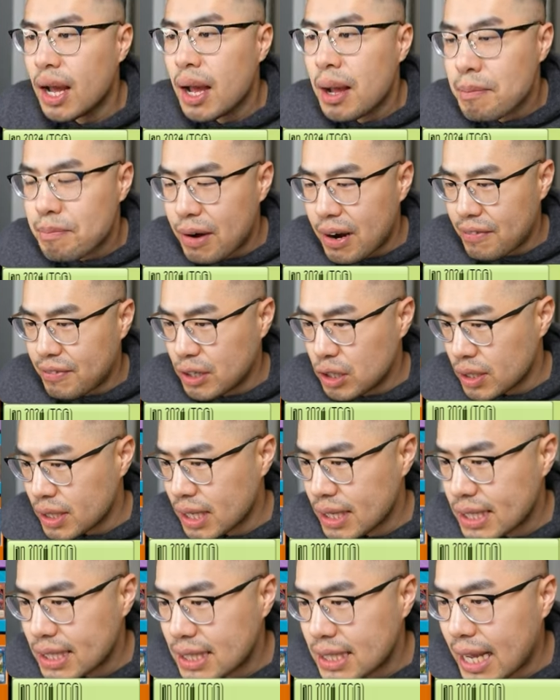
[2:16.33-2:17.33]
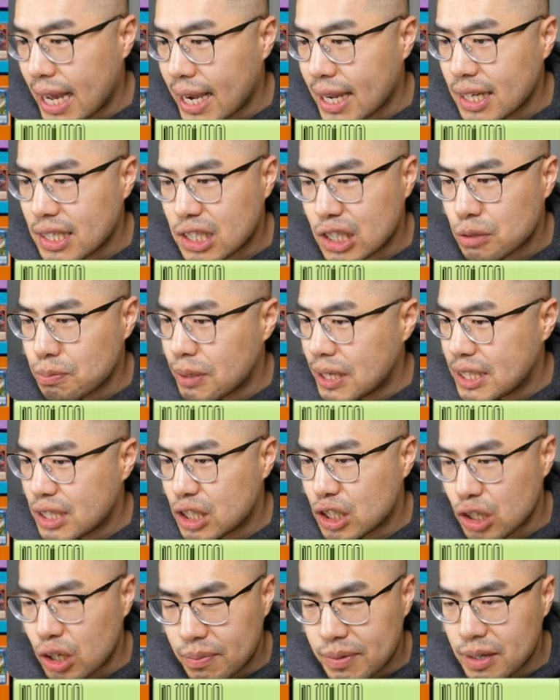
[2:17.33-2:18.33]
but if you look at this deck, it just plays
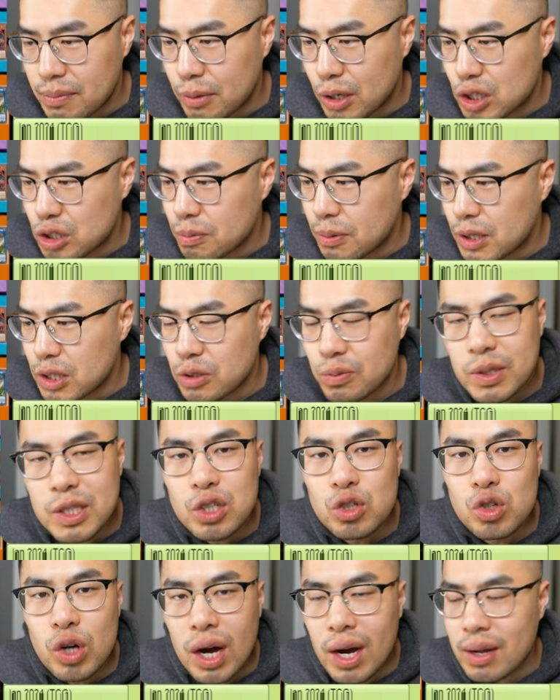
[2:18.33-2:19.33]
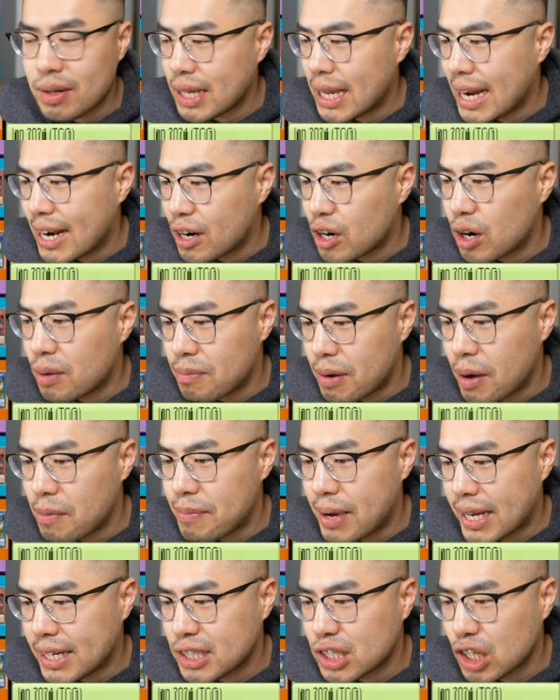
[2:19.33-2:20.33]
so many multiples, we do not care about
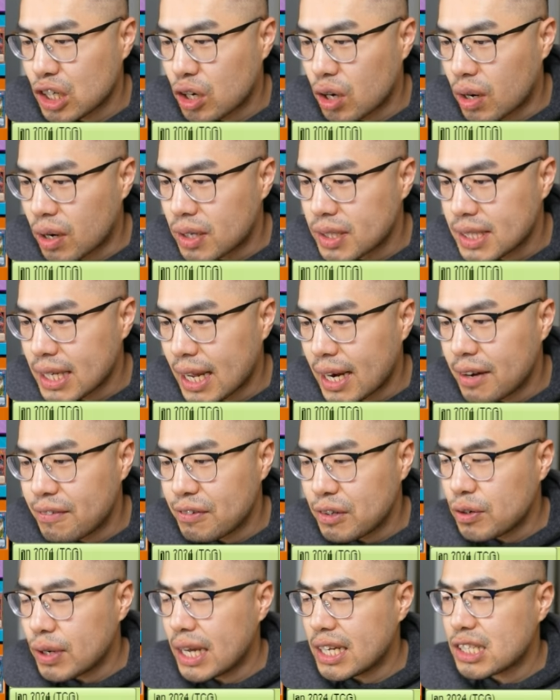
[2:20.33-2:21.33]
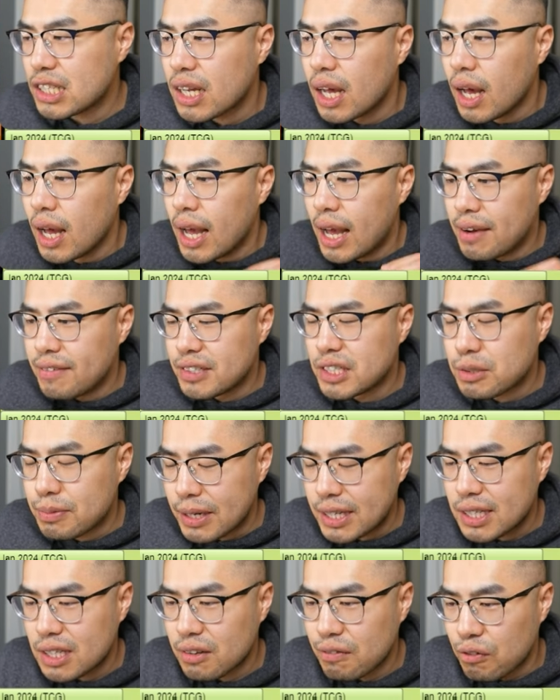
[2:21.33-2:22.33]
banishing cards. And if you guys have
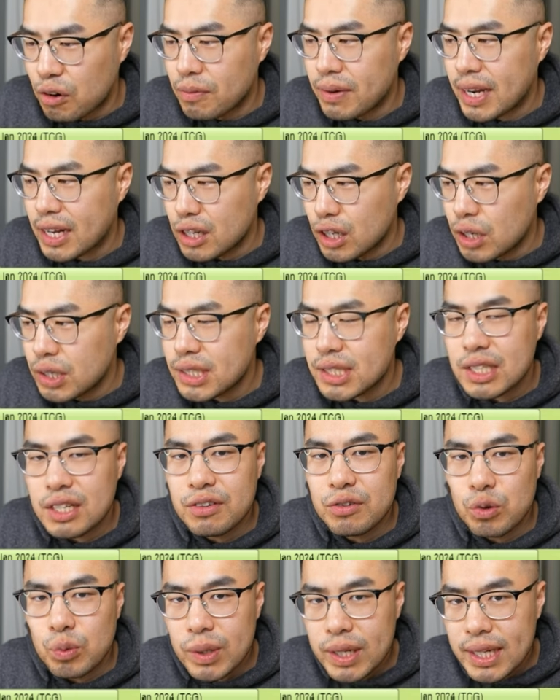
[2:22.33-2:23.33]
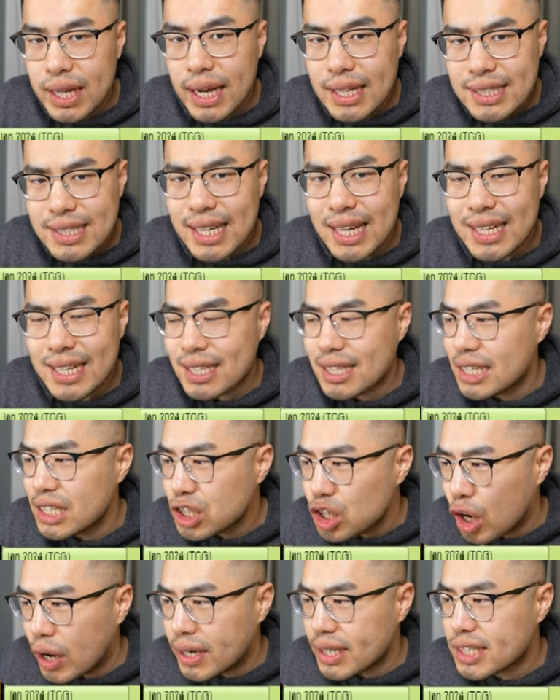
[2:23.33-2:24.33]
inspected the format closely, you will realize that this
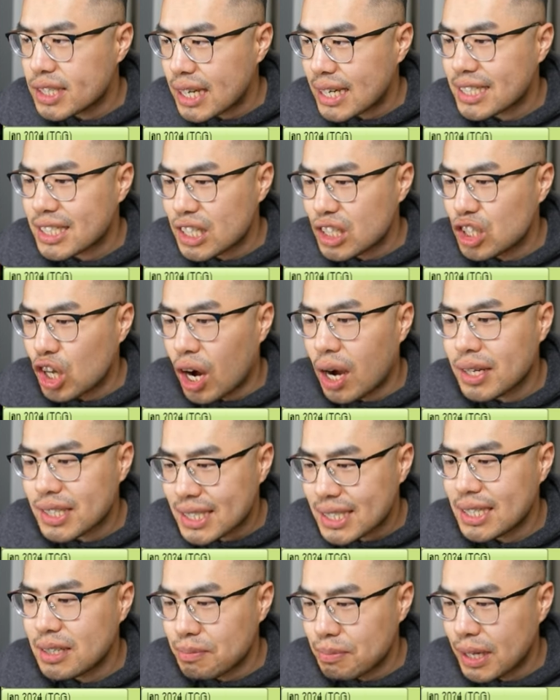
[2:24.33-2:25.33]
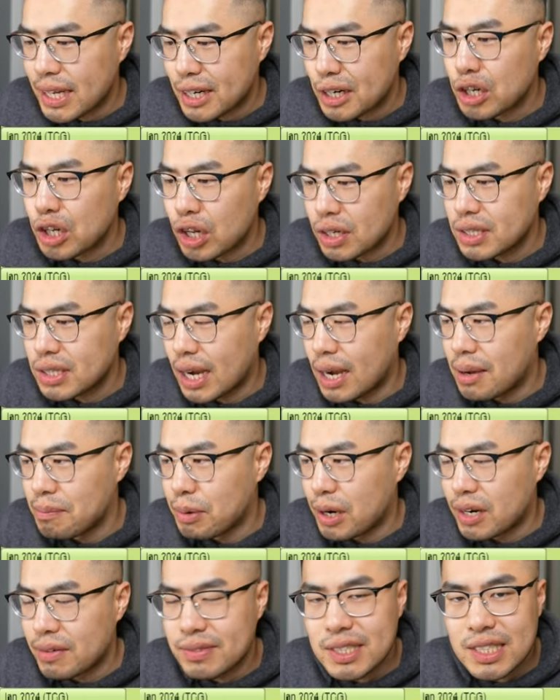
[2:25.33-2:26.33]
card has actually not seen play in a long time.
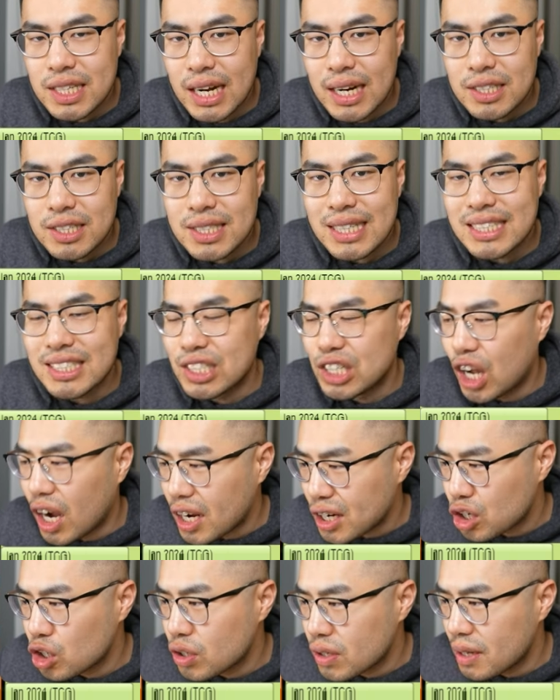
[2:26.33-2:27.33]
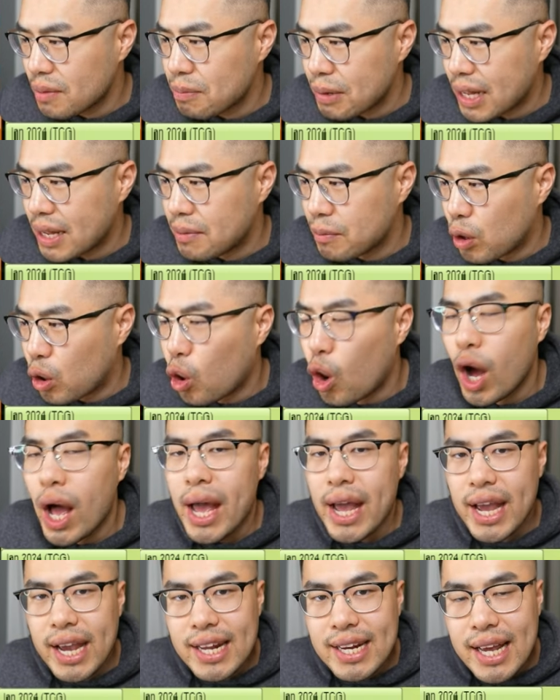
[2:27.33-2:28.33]
Pot of Desires is not currently playable
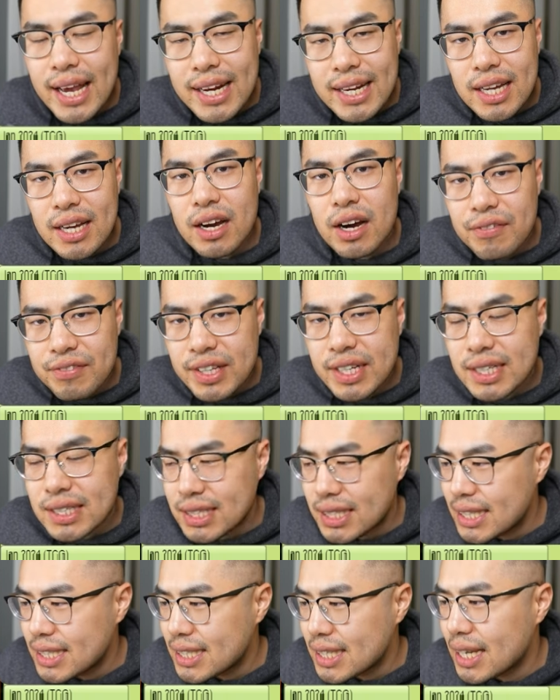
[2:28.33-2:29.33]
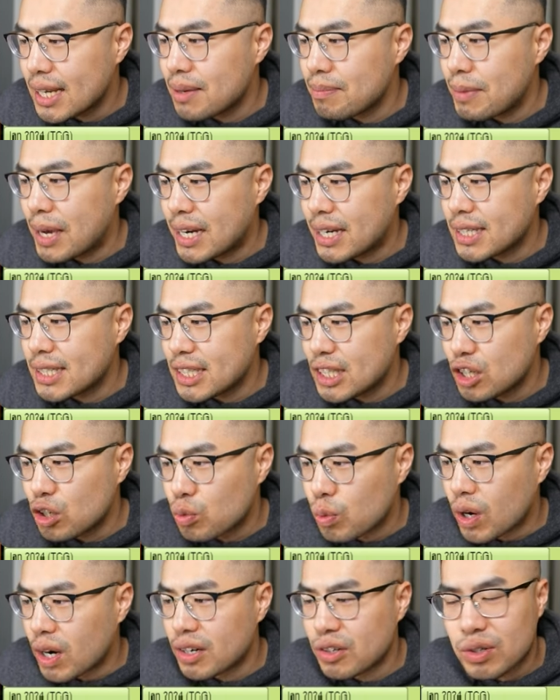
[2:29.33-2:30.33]
in any of the existing meta tier
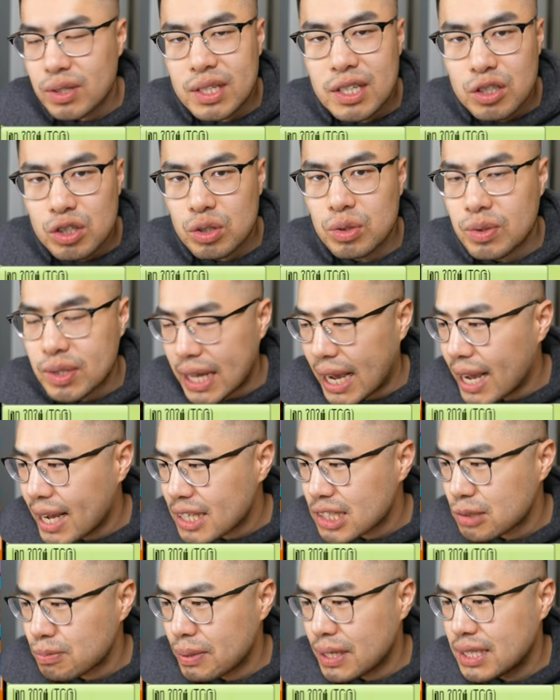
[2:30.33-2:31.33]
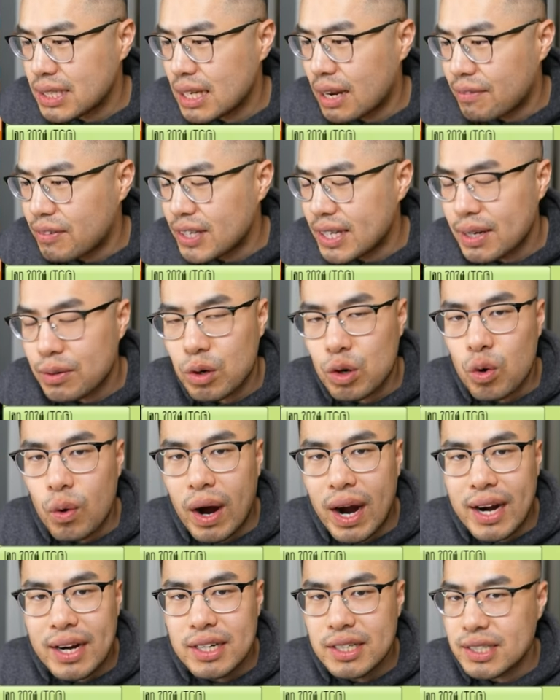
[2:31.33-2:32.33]
1 or tier 2 decks because everything
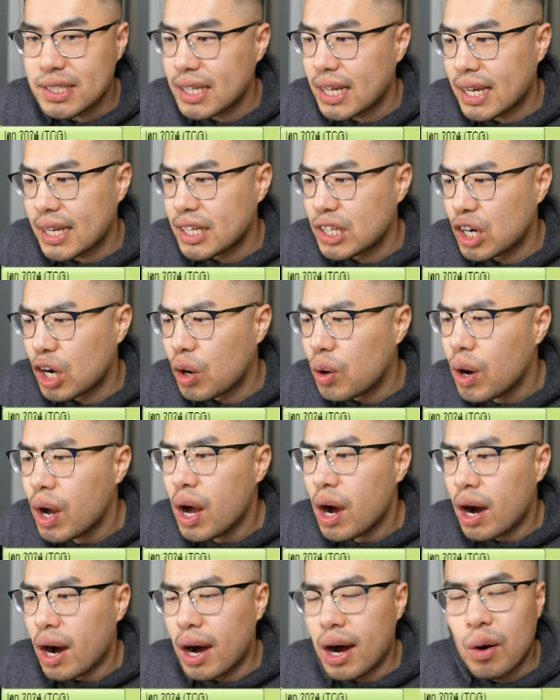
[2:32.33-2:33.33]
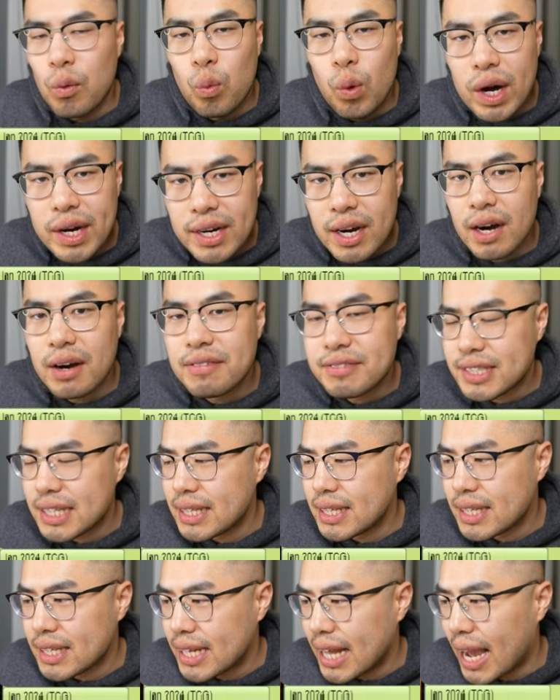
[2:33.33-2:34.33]
requires, like, you know, one-ofs in
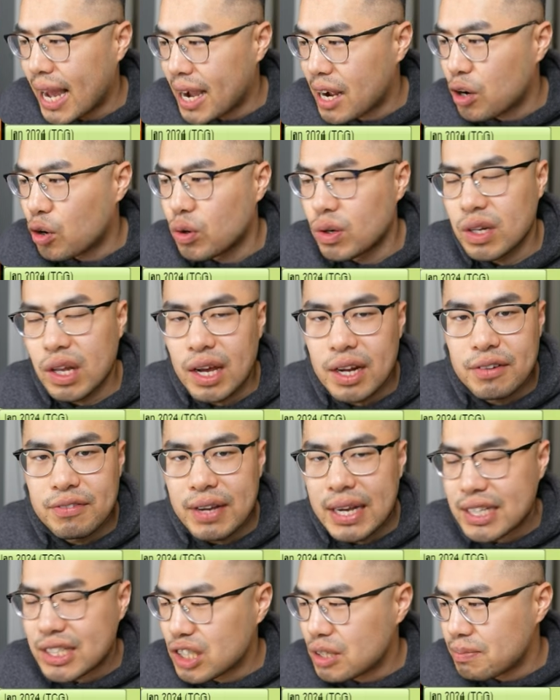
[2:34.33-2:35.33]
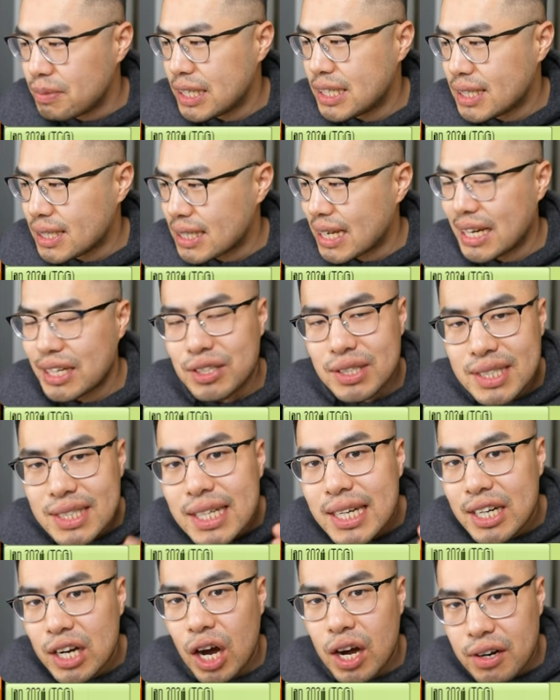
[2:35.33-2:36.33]
the deck or a lot of engine pieces that you just
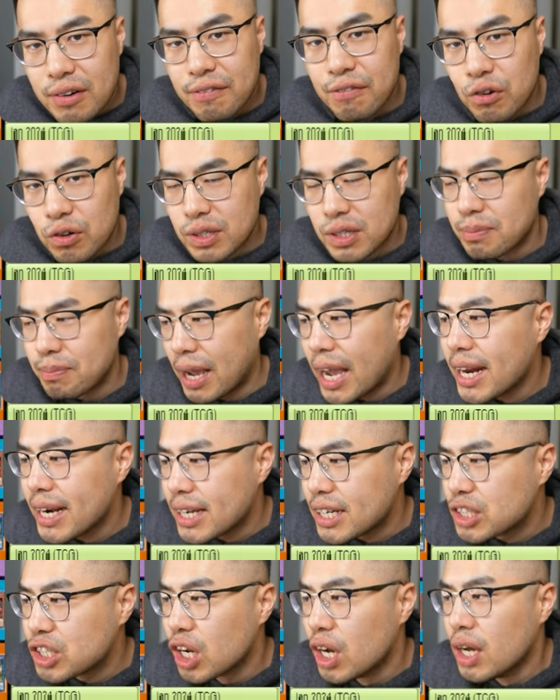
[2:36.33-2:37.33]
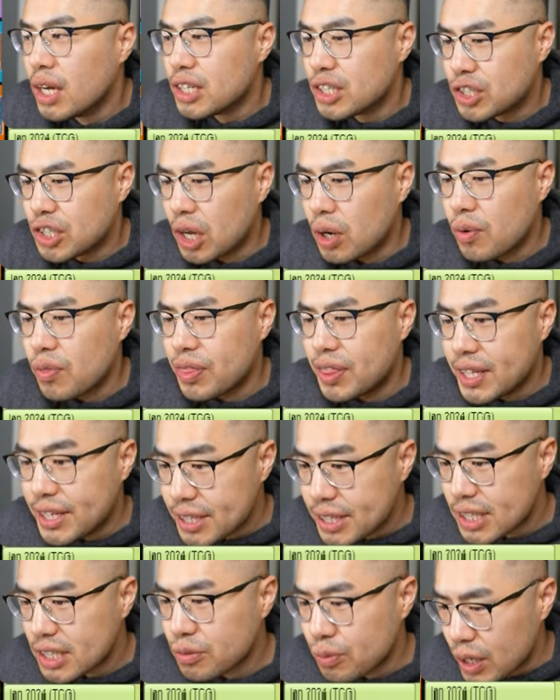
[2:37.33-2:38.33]
cannot afford to banish. So
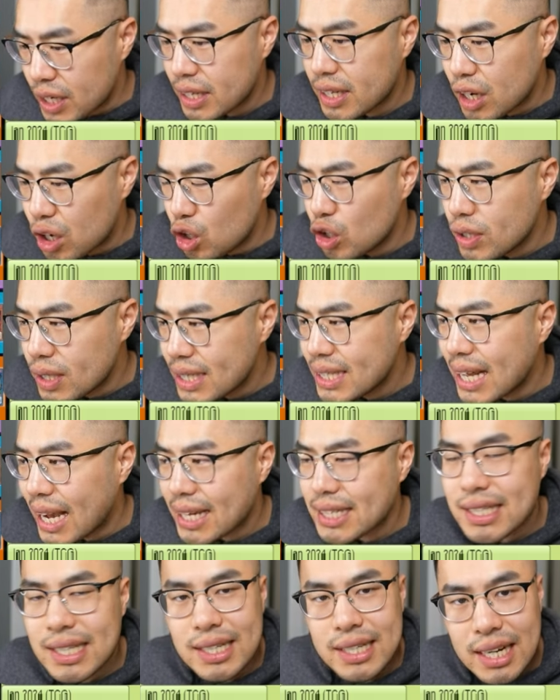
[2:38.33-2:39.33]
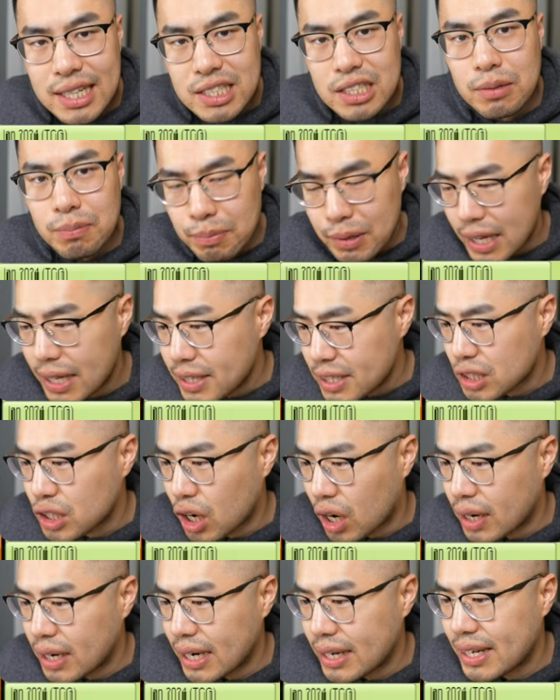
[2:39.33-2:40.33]
this is one of the only decks that can actually play this
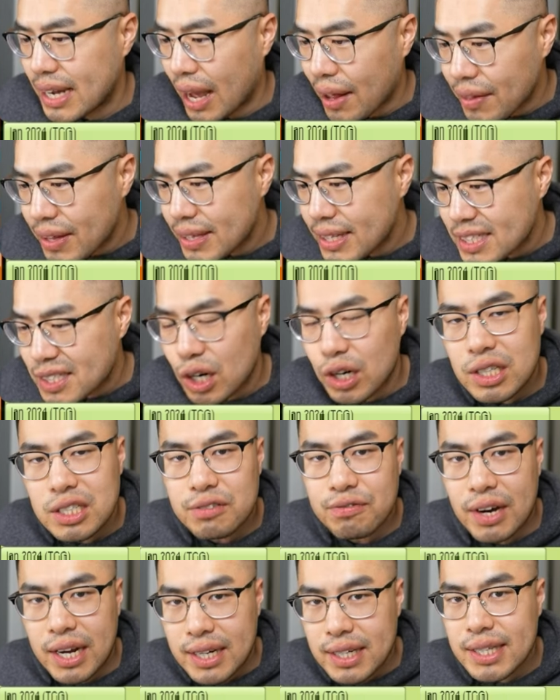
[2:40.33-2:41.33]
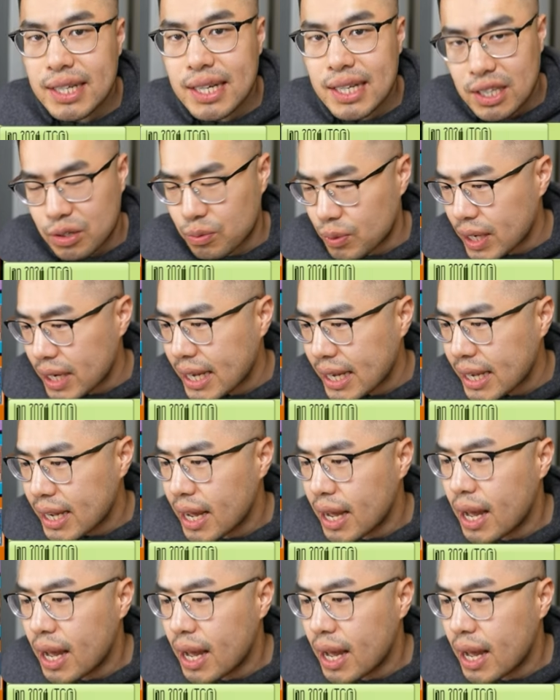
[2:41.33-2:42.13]
card, and now that this card is finally at 3,